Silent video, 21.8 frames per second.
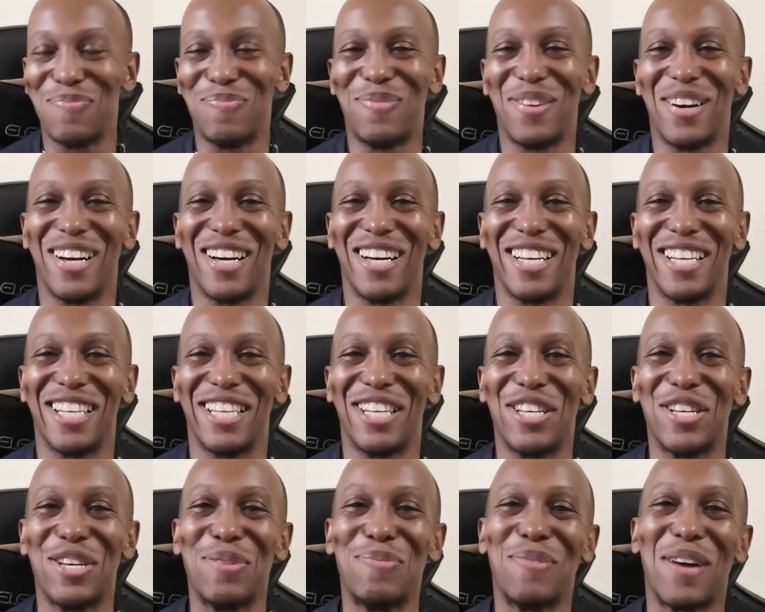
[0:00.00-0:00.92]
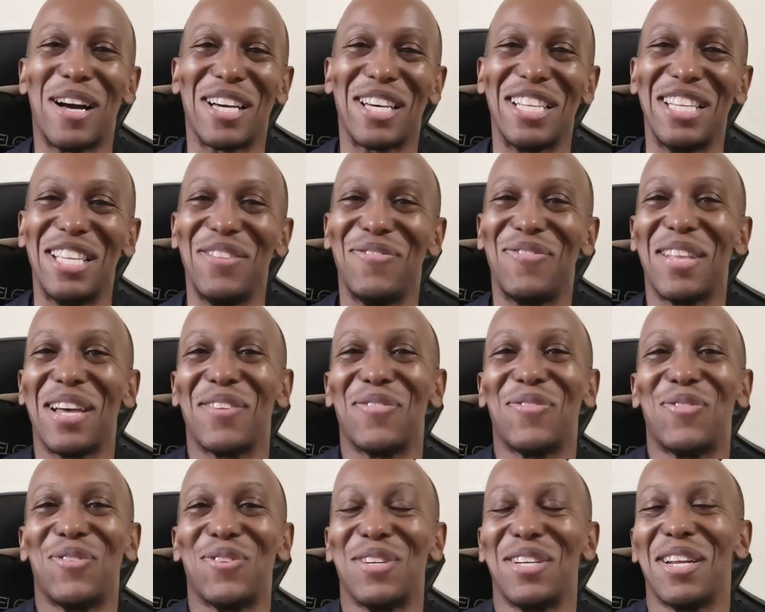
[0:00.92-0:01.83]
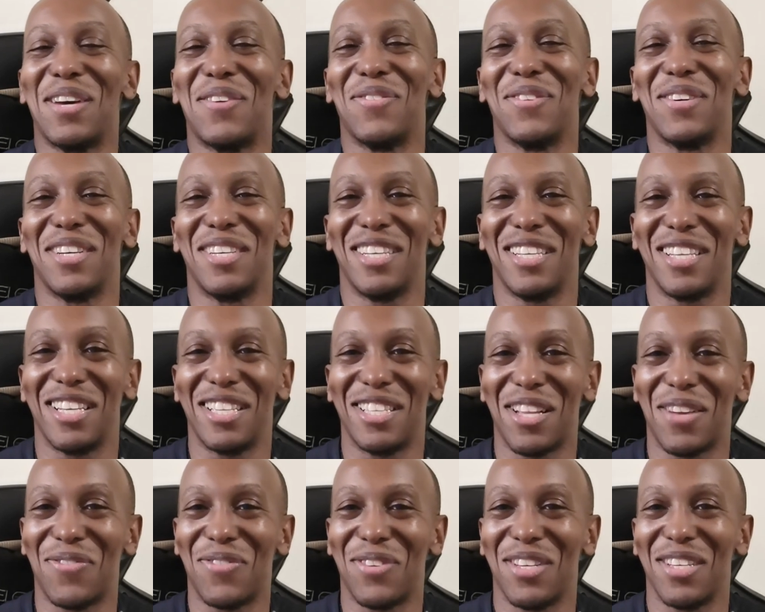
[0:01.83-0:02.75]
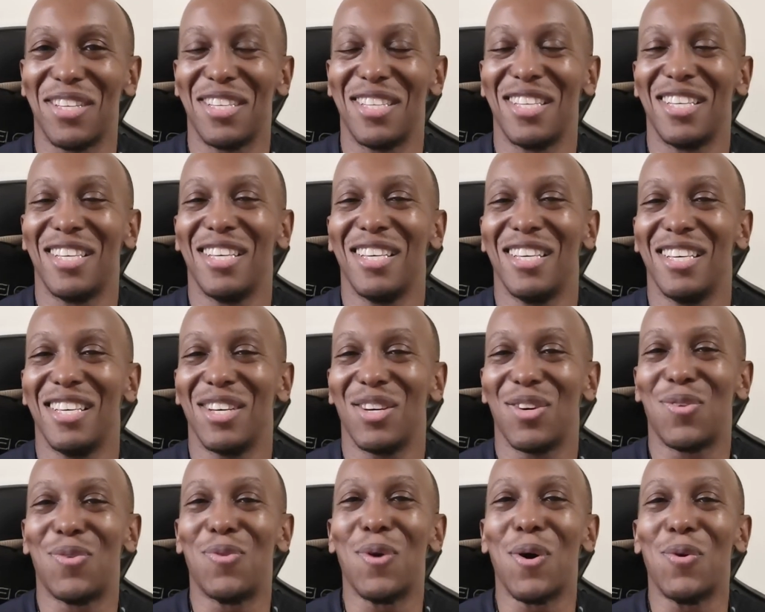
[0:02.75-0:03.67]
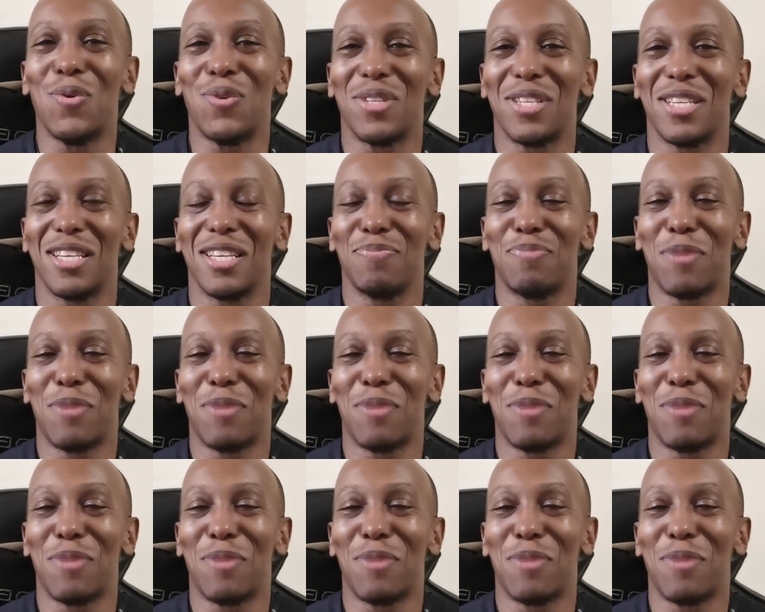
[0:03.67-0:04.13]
but I can leave that for another quote.